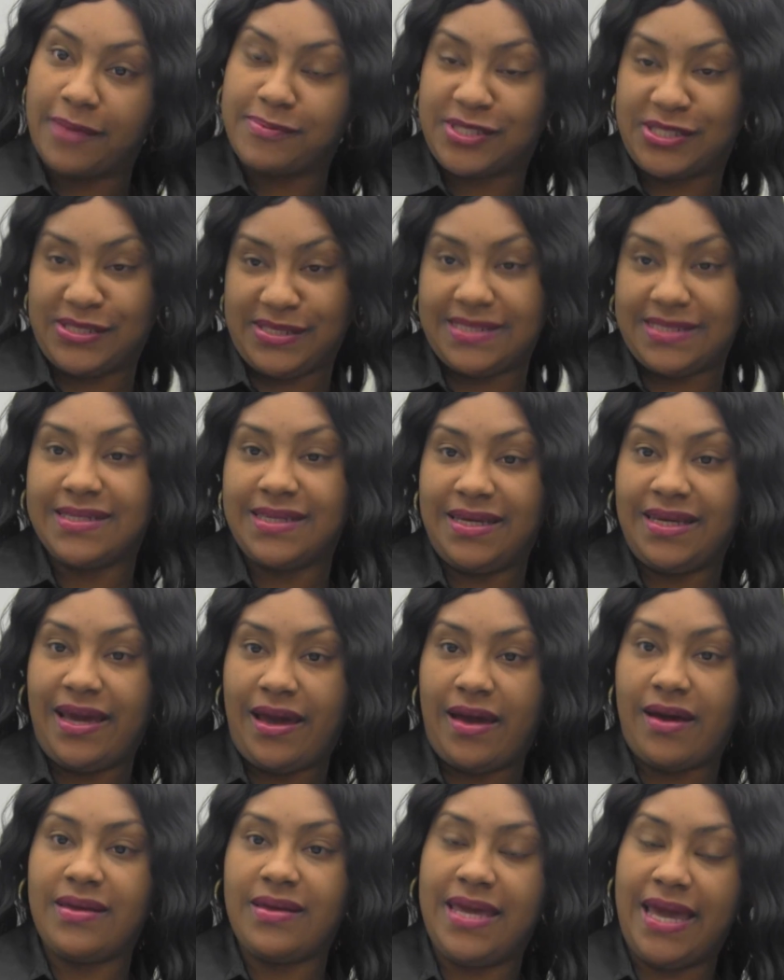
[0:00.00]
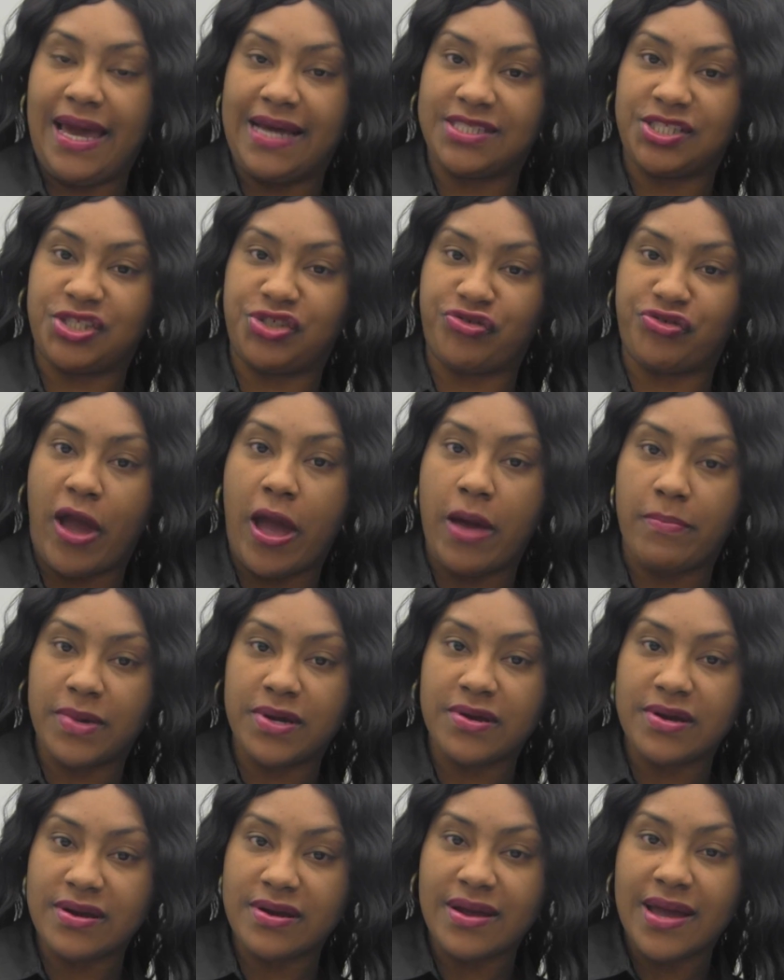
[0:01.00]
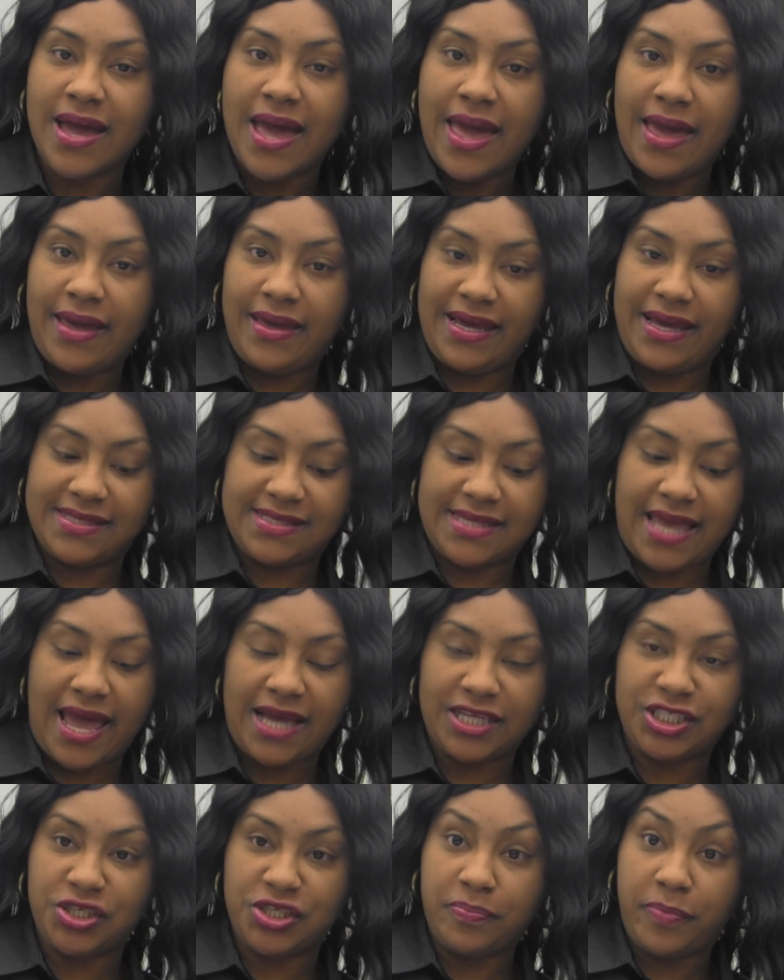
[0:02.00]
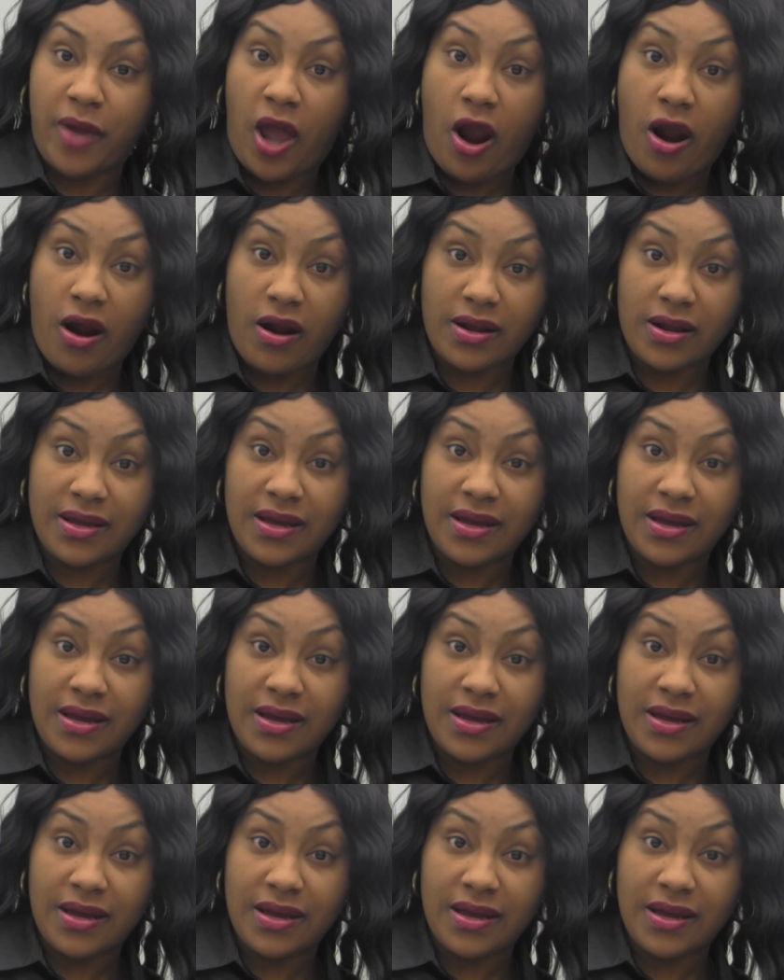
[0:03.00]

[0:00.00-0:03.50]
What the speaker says: Absolutely, yeah. It has drama, it has action power,